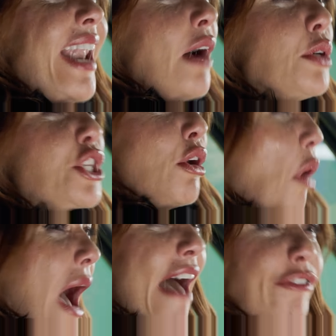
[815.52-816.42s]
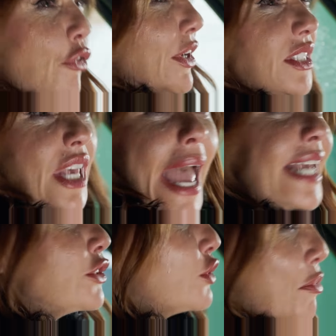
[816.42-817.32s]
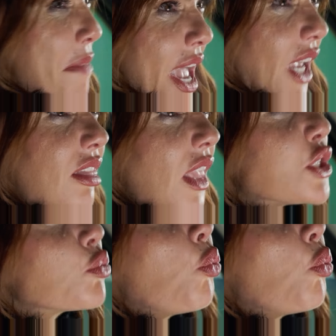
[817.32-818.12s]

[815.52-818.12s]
And I will do whatever it takes to make this